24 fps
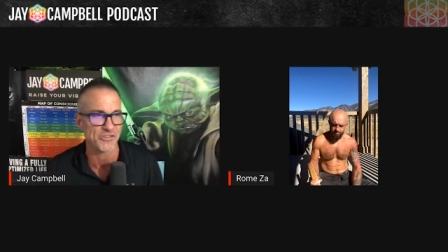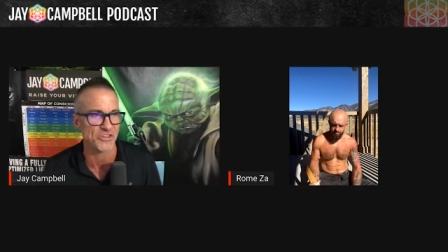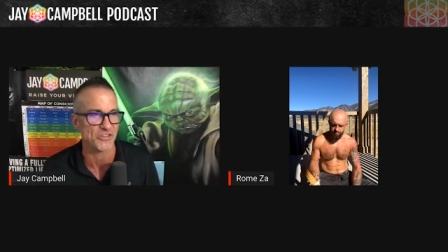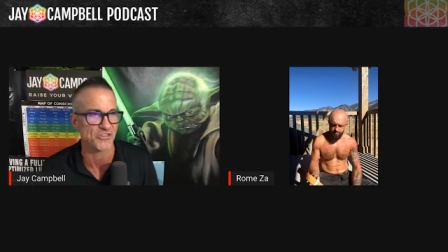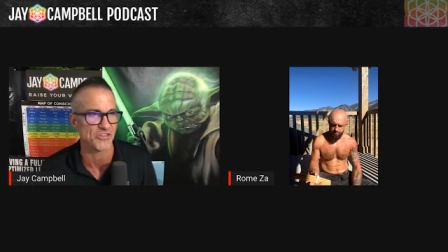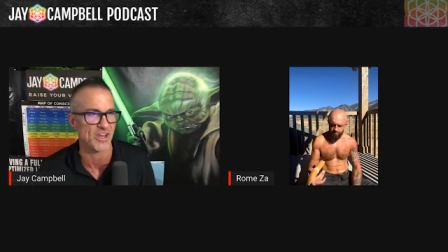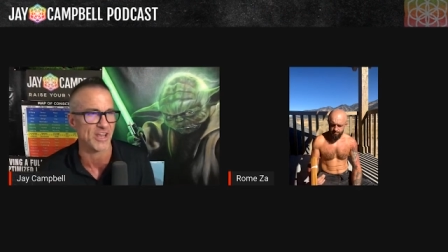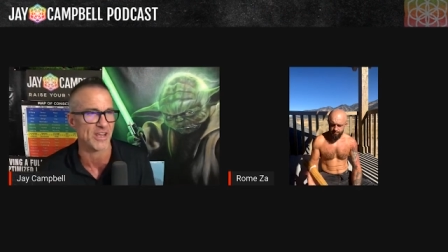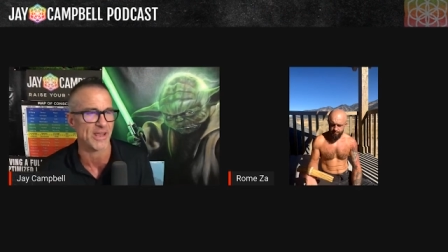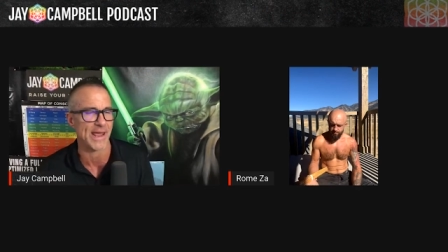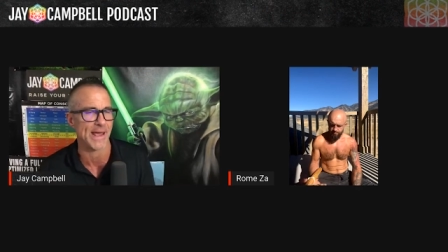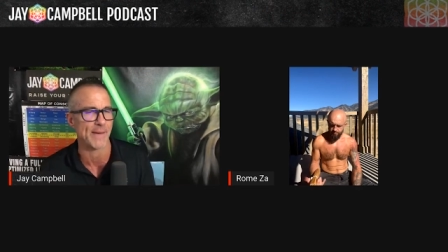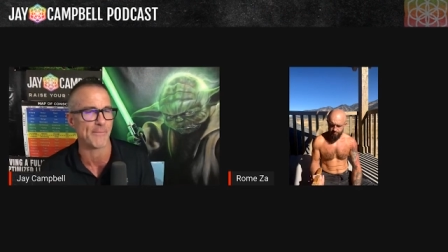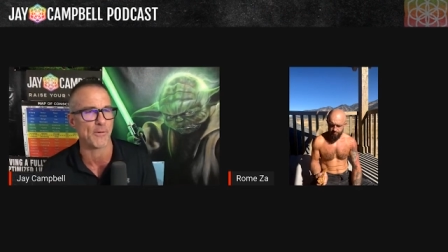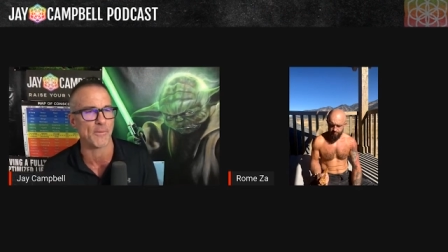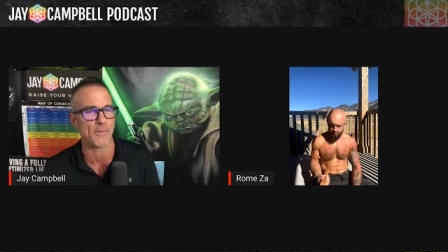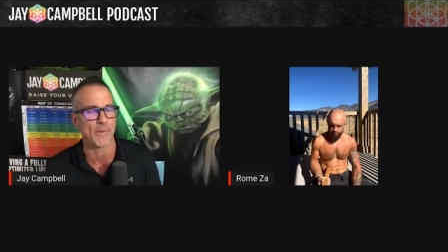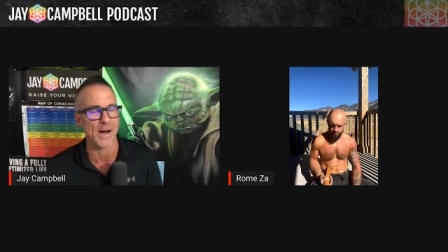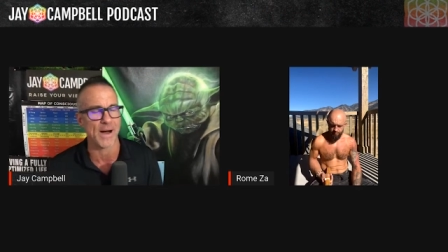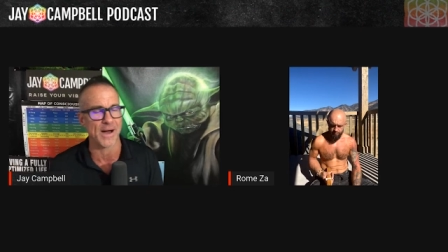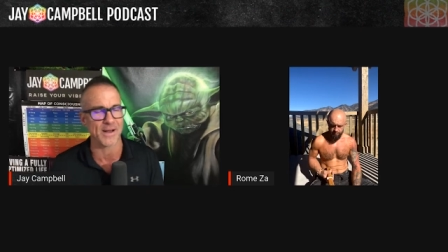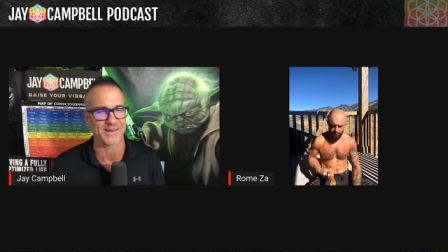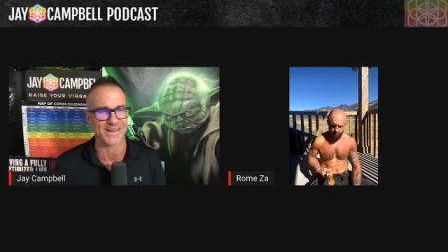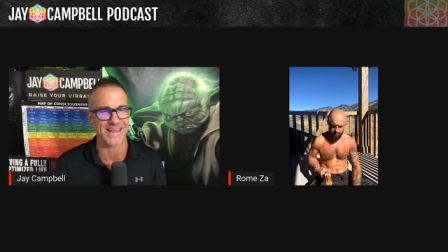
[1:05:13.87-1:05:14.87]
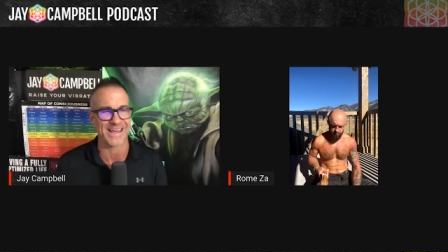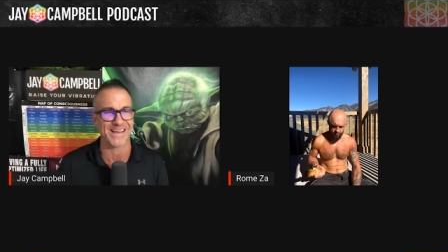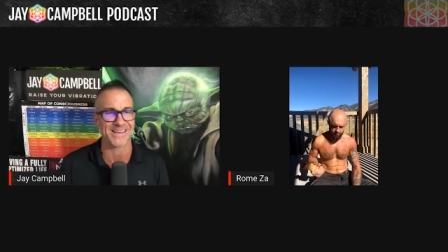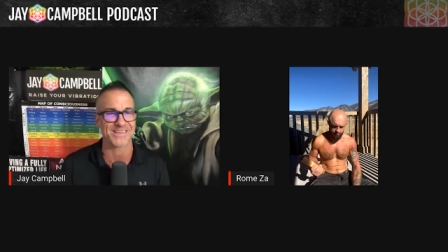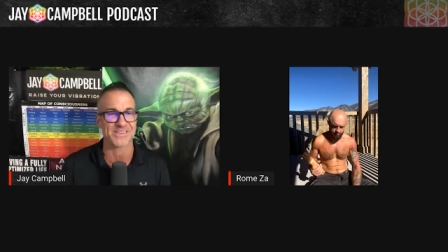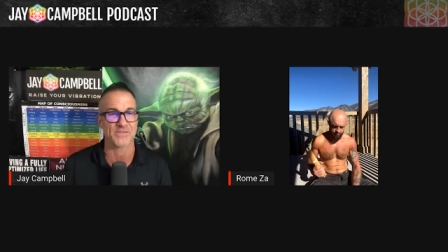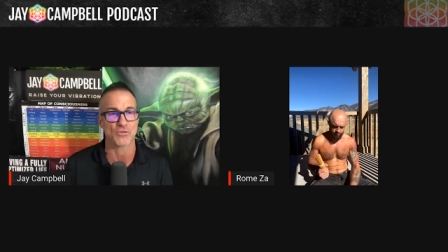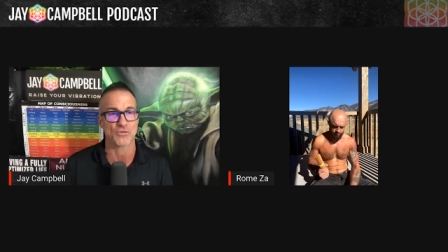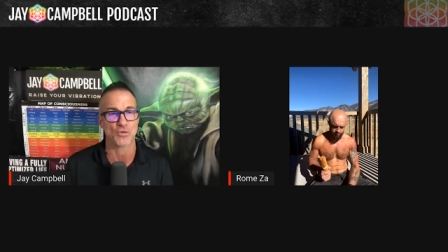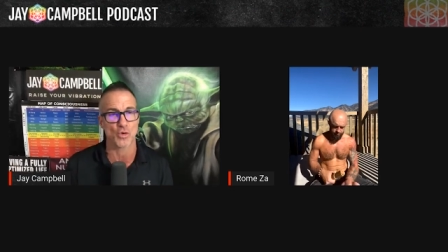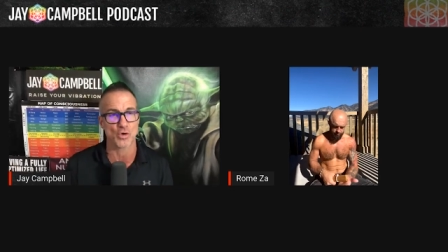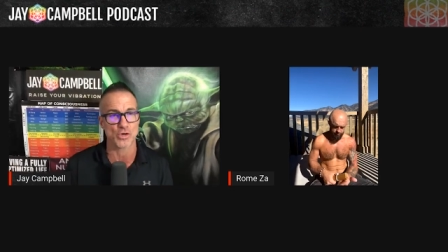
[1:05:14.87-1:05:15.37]
the Jay Campbell
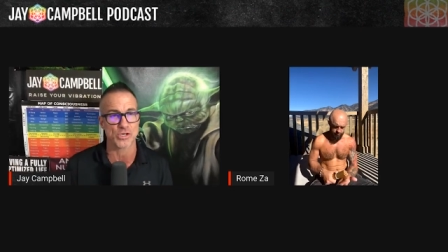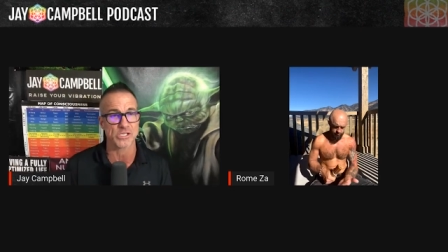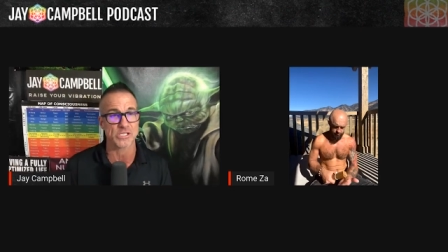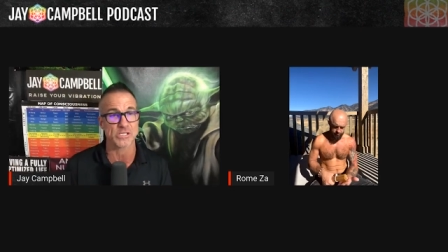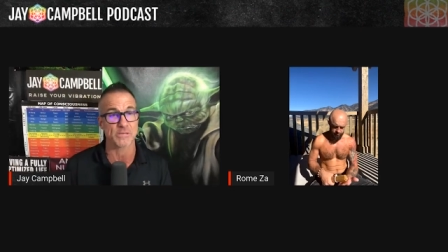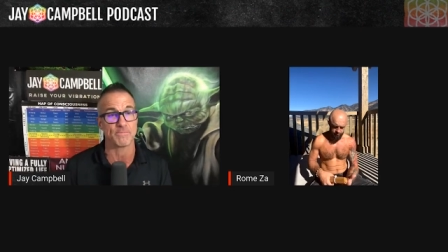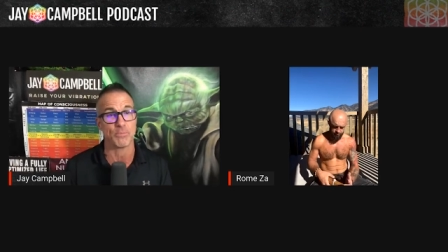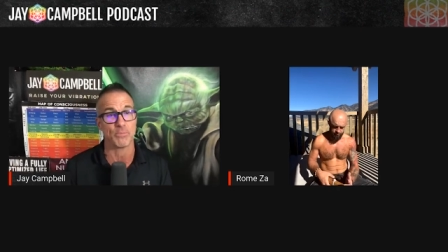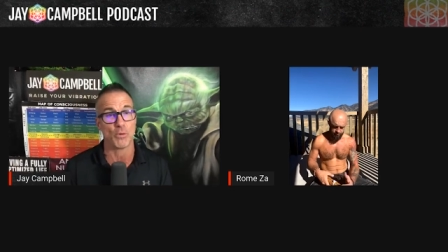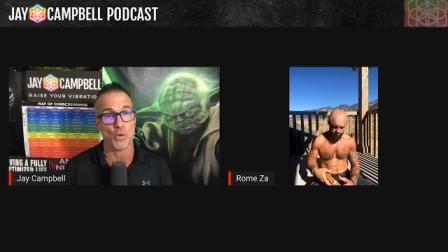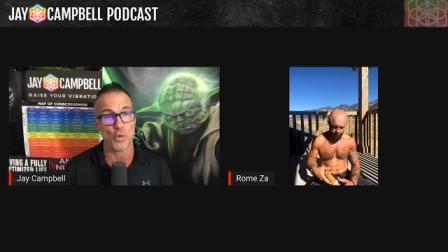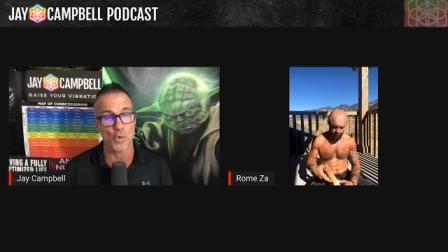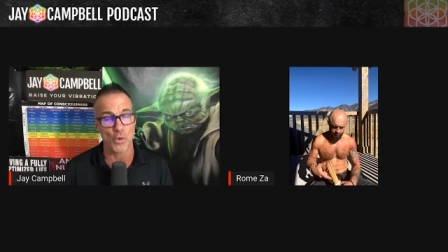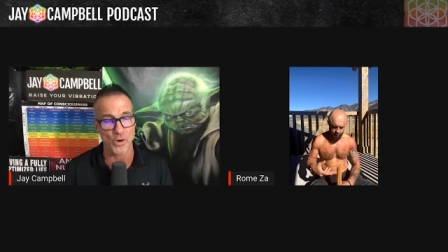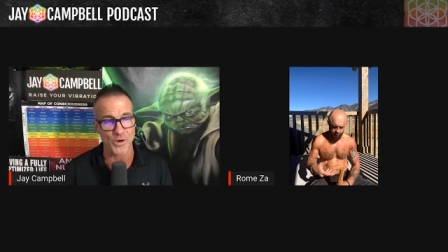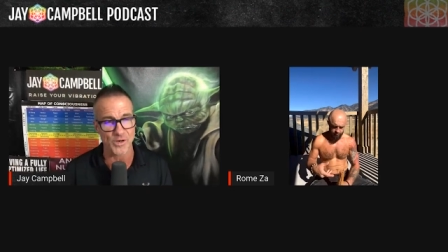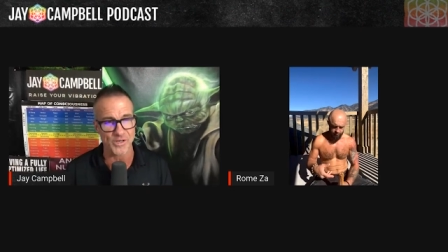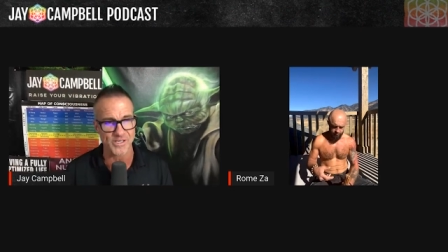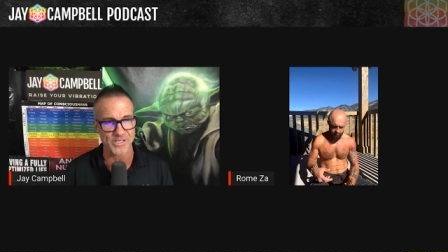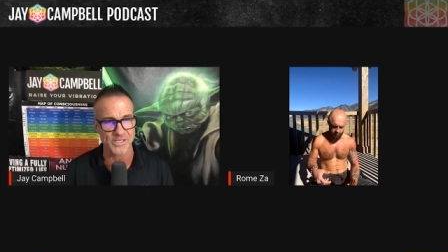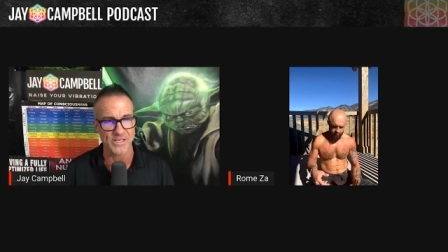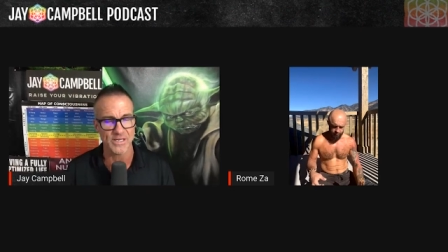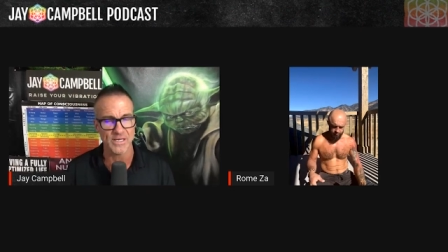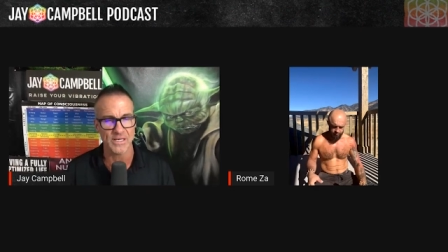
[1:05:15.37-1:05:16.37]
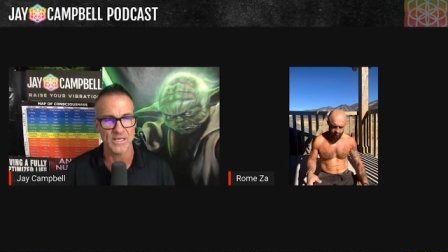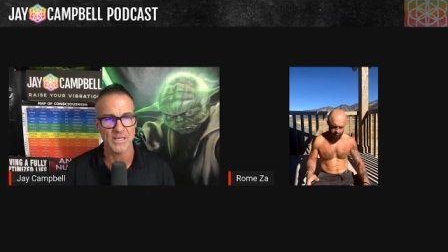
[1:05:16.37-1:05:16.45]
podcast, of course, support